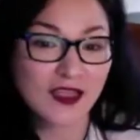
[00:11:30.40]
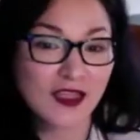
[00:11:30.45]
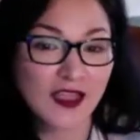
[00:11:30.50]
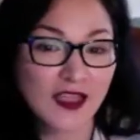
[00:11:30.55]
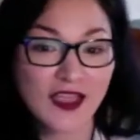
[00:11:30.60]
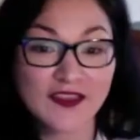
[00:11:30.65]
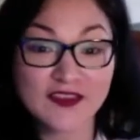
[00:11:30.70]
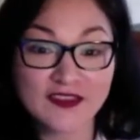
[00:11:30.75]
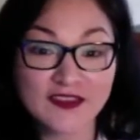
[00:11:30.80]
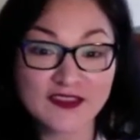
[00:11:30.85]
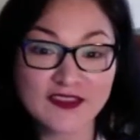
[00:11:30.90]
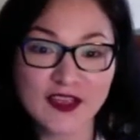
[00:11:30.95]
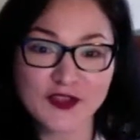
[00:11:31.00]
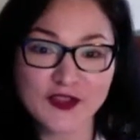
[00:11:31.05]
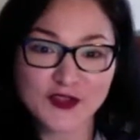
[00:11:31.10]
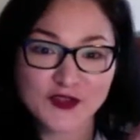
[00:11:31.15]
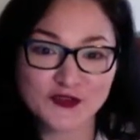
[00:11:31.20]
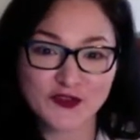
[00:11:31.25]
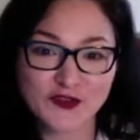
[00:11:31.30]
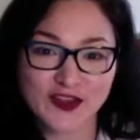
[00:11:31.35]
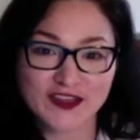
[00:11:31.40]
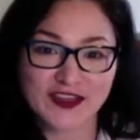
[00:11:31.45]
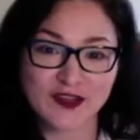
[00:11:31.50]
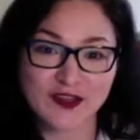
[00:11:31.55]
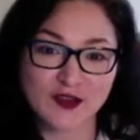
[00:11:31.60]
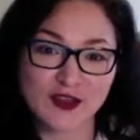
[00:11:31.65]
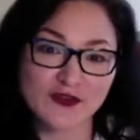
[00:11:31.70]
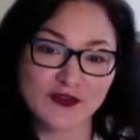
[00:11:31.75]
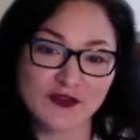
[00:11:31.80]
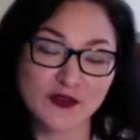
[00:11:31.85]
And this is how you find out
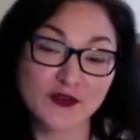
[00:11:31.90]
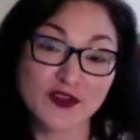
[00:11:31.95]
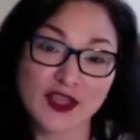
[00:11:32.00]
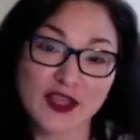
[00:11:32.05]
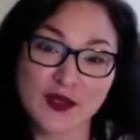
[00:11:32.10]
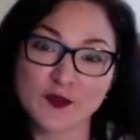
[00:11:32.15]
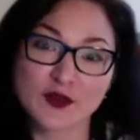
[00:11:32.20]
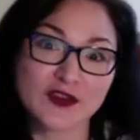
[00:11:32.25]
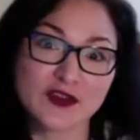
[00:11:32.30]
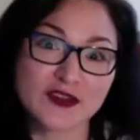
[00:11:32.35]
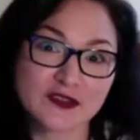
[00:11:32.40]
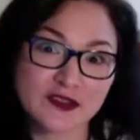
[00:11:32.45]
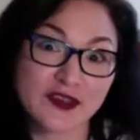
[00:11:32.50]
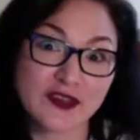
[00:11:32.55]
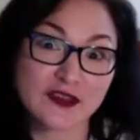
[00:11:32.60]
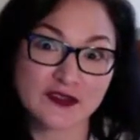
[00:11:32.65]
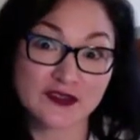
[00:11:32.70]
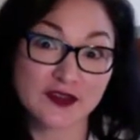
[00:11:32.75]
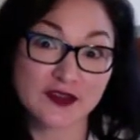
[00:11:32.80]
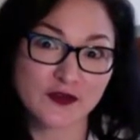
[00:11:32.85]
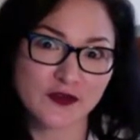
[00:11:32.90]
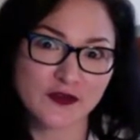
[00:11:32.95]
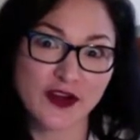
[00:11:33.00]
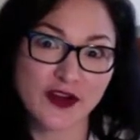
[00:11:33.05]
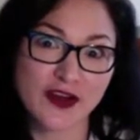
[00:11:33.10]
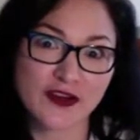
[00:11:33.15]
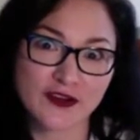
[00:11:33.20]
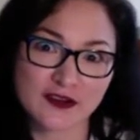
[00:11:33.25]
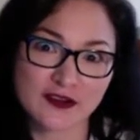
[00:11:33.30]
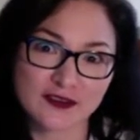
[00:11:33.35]
if your neighbor is like a secret
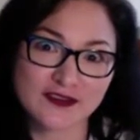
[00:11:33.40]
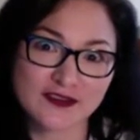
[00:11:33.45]
writer.